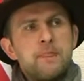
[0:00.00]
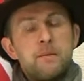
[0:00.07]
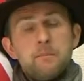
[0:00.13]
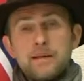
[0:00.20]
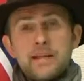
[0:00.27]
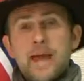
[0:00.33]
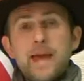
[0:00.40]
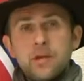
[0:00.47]

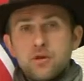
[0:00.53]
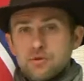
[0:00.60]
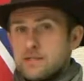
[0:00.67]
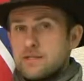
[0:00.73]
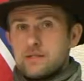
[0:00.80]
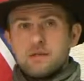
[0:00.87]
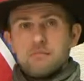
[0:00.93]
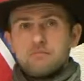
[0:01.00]

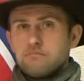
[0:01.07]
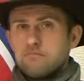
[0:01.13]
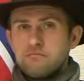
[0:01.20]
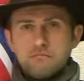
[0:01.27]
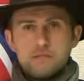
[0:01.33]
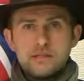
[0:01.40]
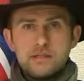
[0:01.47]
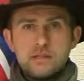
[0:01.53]
accuracy
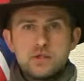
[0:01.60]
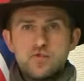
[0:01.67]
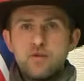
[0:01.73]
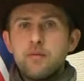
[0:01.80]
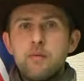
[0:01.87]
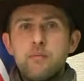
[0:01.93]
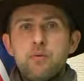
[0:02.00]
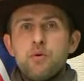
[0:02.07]
is
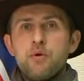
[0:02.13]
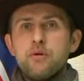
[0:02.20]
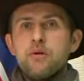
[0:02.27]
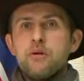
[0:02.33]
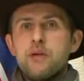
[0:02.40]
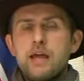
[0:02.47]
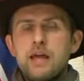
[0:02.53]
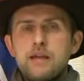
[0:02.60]
extremely
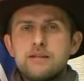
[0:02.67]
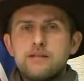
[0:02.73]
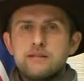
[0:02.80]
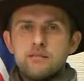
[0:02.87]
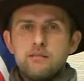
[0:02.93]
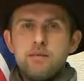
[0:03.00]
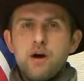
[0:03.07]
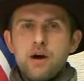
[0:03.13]
important, and it's
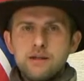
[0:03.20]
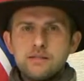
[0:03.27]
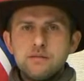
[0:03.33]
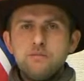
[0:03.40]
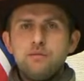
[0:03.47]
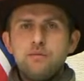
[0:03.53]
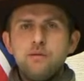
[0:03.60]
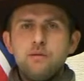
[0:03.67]

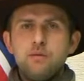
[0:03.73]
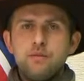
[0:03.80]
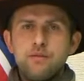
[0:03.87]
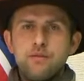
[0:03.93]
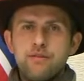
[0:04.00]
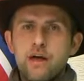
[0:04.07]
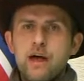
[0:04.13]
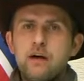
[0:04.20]
impossible
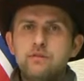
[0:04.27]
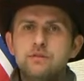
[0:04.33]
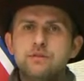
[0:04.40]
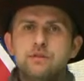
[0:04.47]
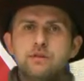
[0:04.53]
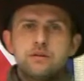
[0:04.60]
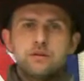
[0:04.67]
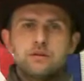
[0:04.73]

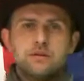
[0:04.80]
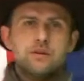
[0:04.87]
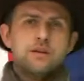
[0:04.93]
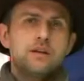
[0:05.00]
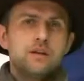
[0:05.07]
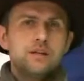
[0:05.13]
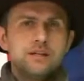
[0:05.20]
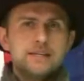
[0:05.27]
without
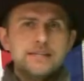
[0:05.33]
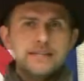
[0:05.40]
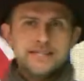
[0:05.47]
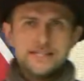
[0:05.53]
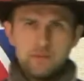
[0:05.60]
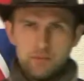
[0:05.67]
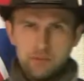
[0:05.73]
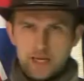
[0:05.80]

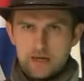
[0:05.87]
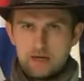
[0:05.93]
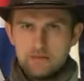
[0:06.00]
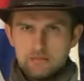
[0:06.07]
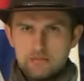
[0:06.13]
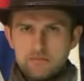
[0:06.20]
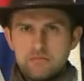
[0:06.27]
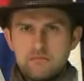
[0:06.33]
discipline.
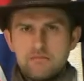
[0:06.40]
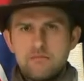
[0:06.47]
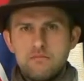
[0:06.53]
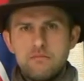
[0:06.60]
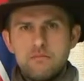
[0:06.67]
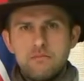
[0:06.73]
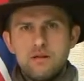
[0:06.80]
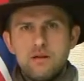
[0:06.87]

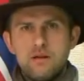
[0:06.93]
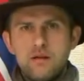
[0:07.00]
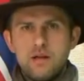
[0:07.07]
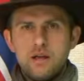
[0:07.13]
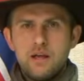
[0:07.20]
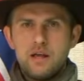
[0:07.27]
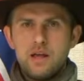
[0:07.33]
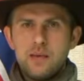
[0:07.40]

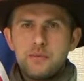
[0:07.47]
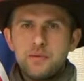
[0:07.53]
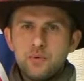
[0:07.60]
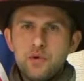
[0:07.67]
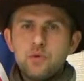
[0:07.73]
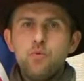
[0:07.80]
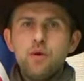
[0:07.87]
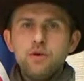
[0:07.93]
I mean,
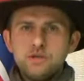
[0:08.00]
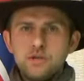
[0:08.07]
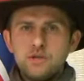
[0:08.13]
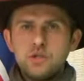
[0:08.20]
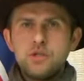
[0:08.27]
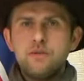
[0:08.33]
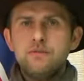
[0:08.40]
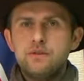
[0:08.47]
when you want to
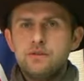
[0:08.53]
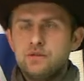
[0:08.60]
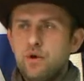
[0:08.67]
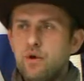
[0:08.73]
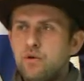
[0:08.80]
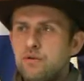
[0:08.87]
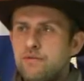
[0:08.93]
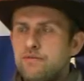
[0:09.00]
achieve this
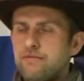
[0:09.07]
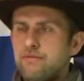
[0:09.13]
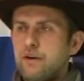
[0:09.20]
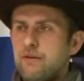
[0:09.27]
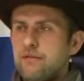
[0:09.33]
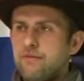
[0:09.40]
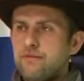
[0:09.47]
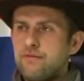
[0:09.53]
goal
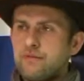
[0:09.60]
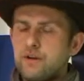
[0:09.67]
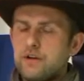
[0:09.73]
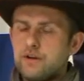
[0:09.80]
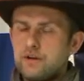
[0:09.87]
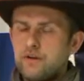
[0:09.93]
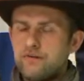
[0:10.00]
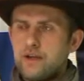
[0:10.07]

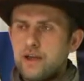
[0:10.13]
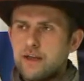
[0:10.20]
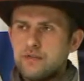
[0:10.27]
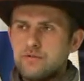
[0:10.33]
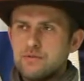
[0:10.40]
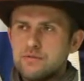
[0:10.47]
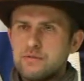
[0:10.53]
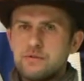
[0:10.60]
of
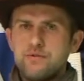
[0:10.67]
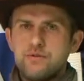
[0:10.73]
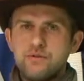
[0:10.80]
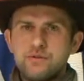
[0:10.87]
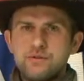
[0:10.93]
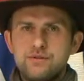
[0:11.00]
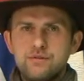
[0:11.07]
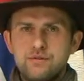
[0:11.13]
accuracy for
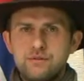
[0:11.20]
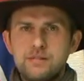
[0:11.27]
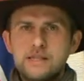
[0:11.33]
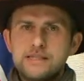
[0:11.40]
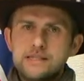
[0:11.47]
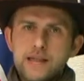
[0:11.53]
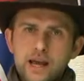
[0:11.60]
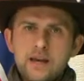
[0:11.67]
your students,
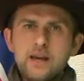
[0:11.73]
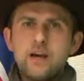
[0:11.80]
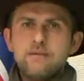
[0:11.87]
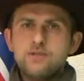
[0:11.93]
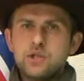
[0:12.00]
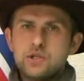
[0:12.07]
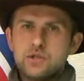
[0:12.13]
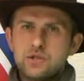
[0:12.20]
it's not
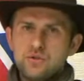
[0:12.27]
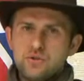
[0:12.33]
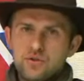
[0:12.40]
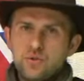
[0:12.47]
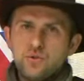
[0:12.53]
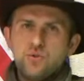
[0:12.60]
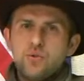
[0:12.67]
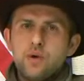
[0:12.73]
enough just to
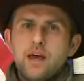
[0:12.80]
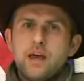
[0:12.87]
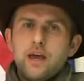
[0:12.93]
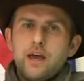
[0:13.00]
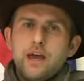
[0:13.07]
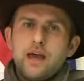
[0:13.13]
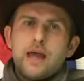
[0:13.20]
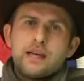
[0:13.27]
do
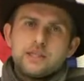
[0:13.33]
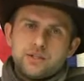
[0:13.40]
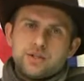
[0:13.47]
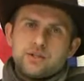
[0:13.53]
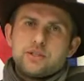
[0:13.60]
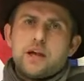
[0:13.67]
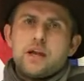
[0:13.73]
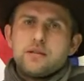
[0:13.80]

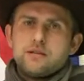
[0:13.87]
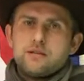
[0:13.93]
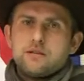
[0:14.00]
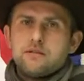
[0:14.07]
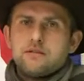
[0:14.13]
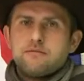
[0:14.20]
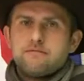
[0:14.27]
exercises.